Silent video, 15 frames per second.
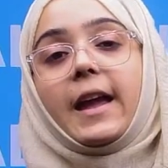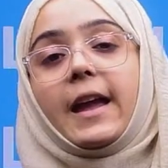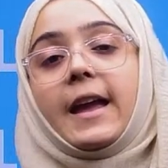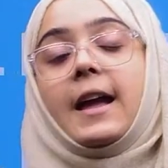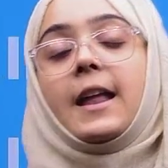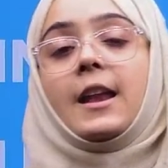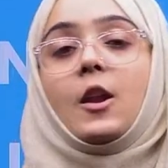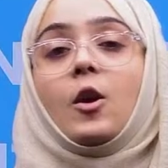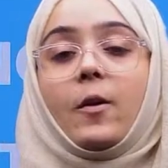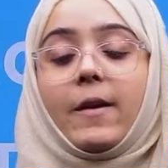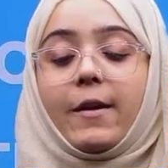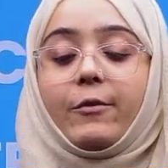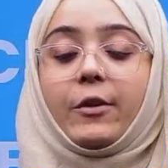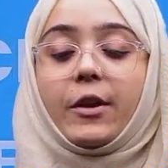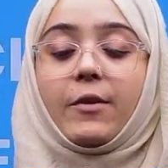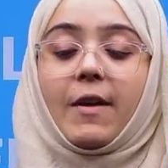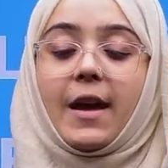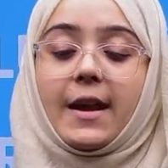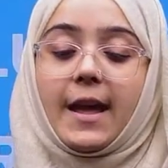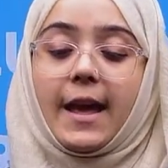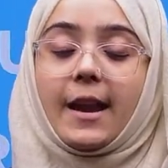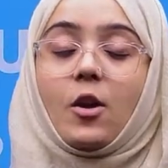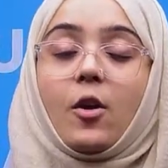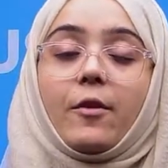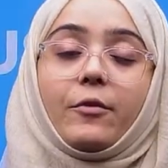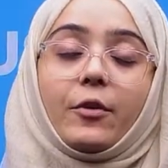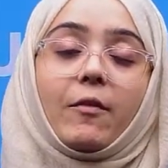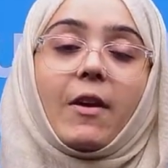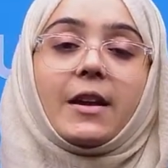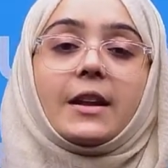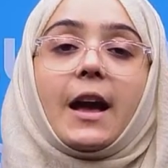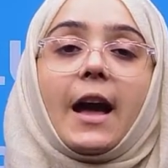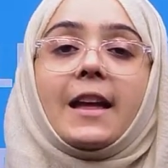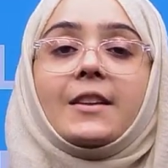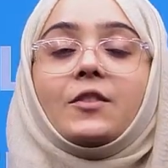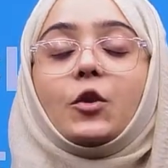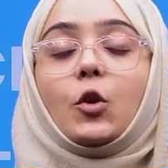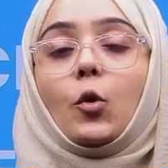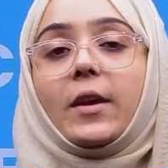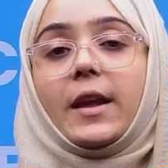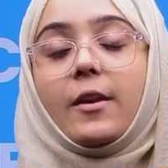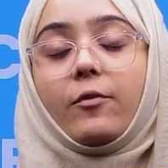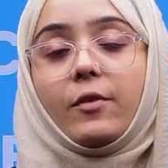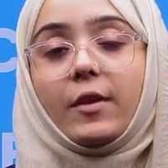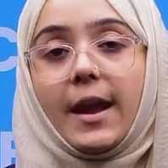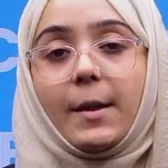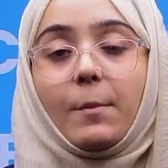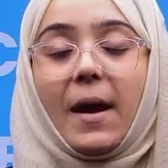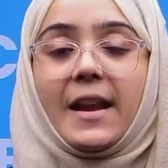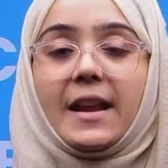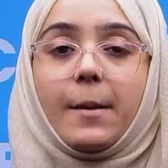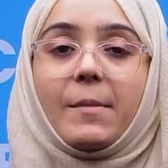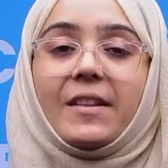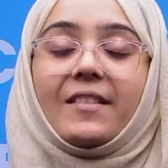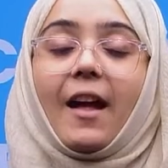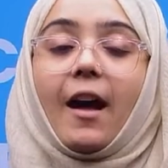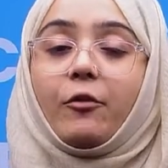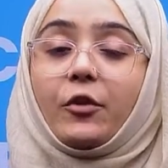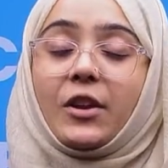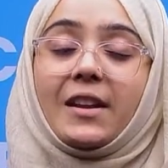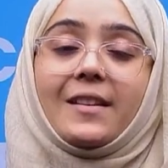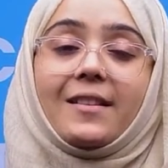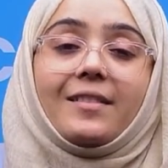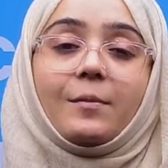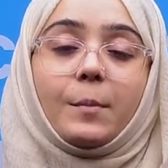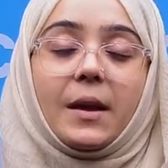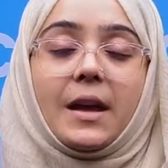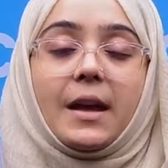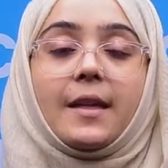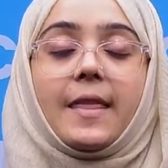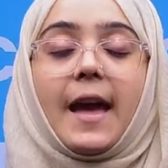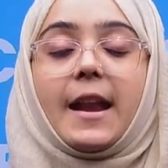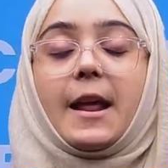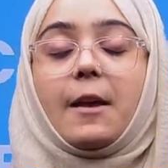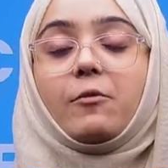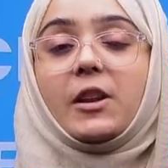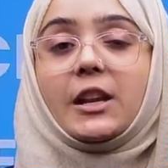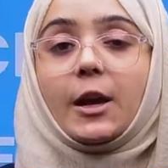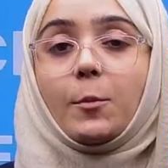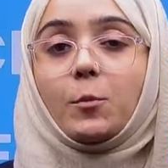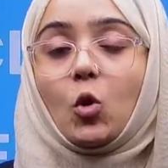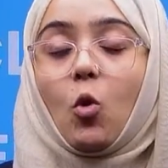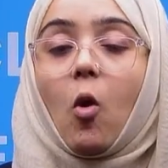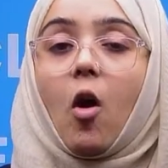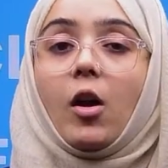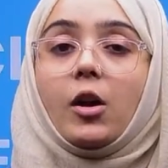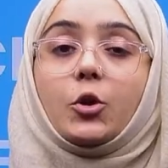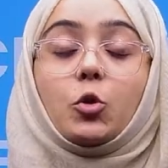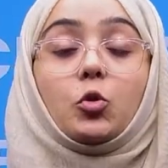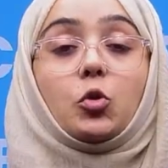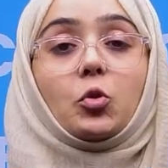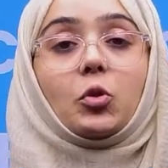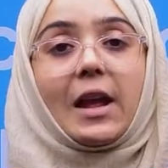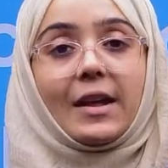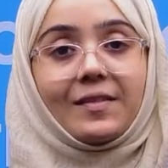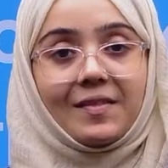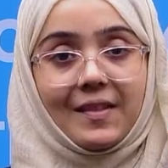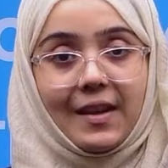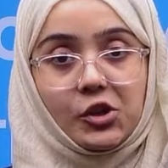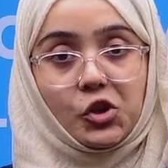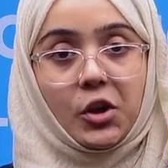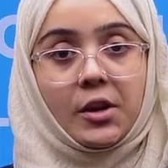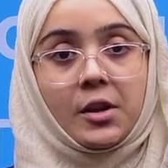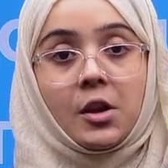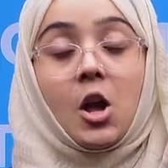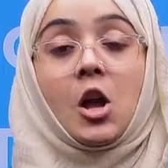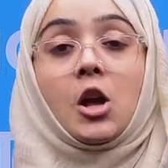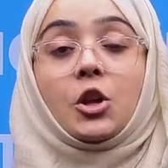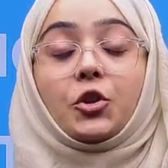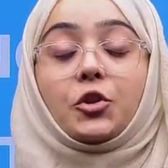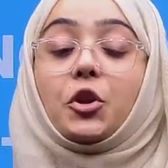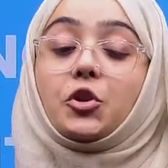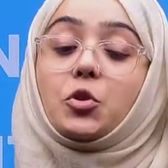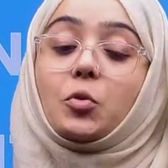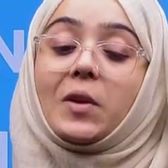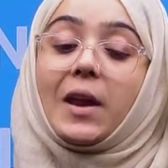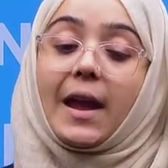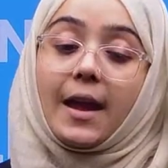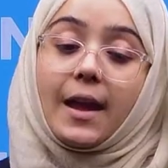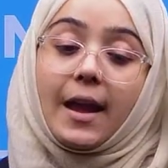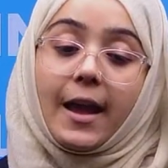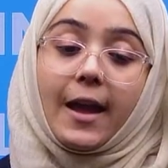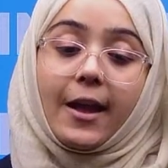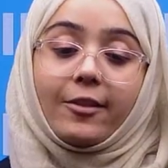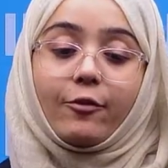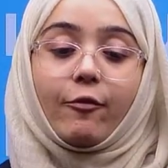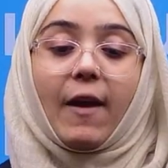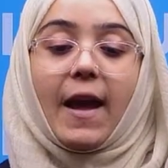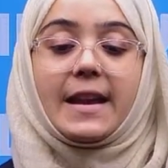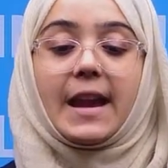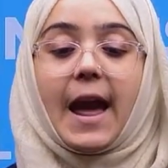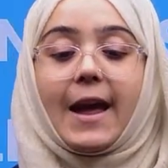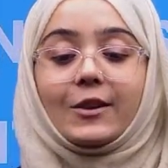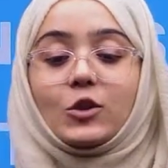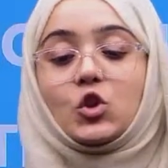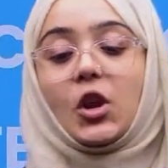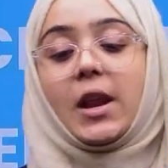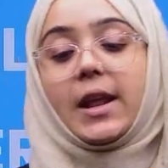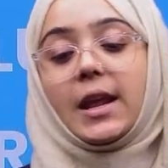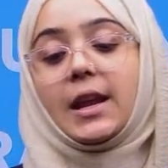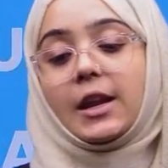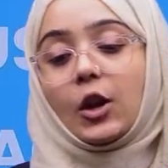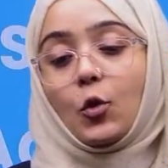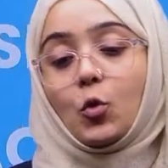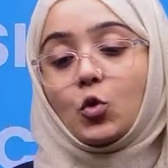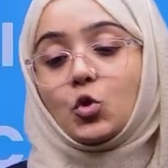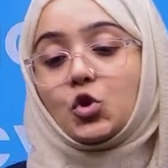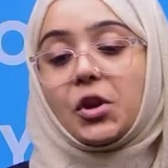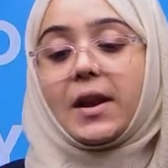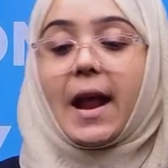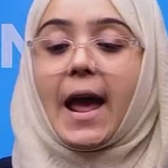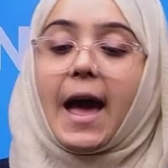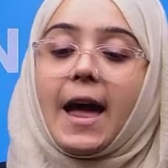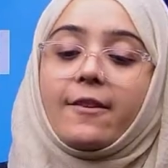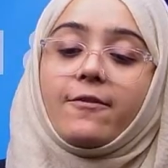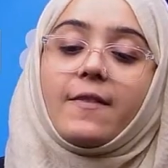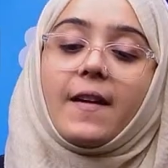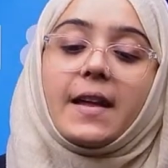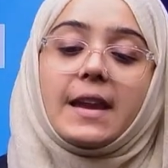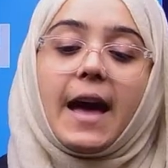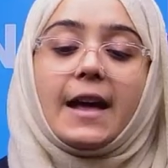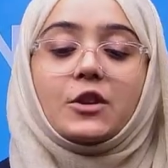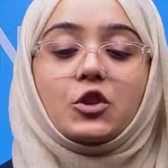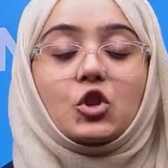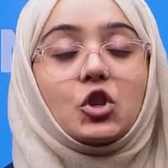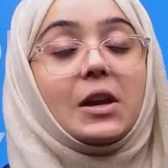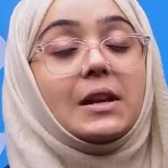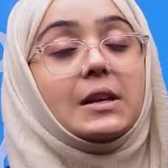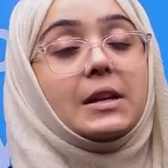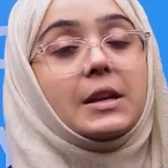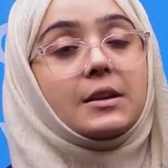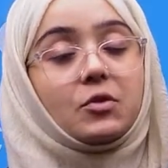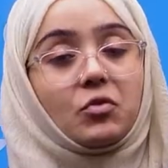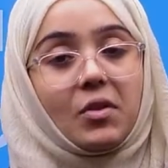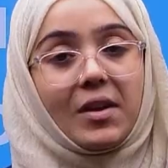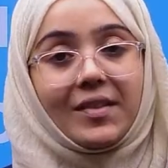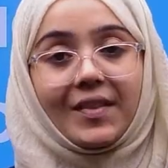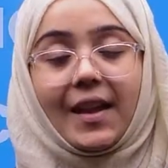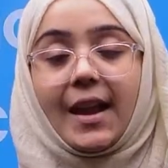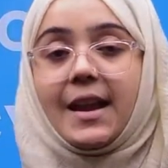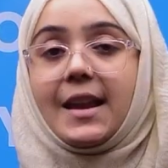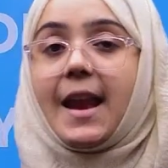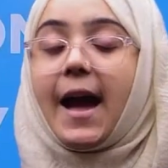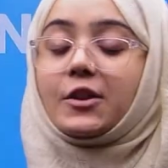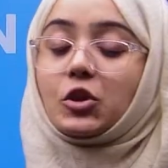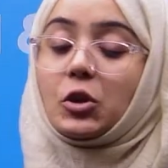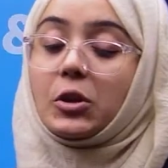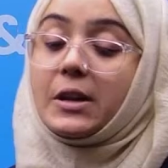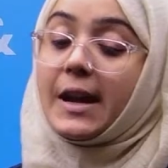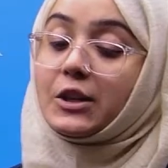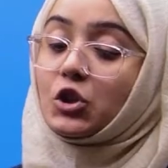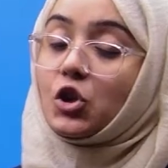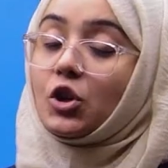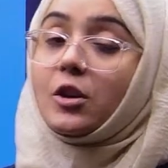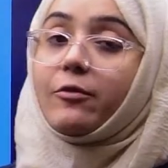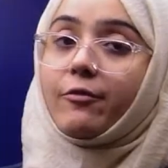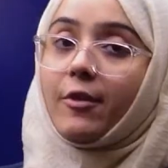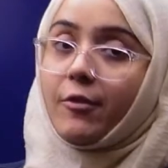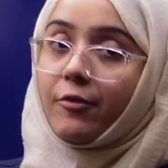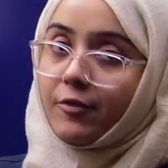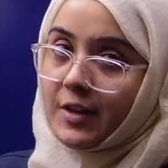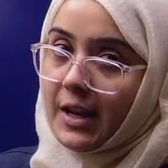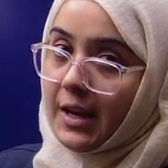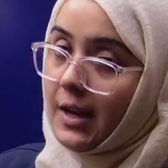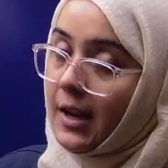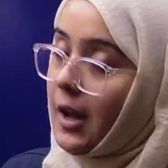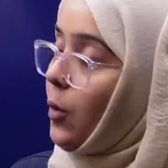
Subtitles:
Okay, hello everyone, guys. Good evening. My name is Afreen and I welcome you all to today's session. So today is financial inclusion and financial literacy lecture 15.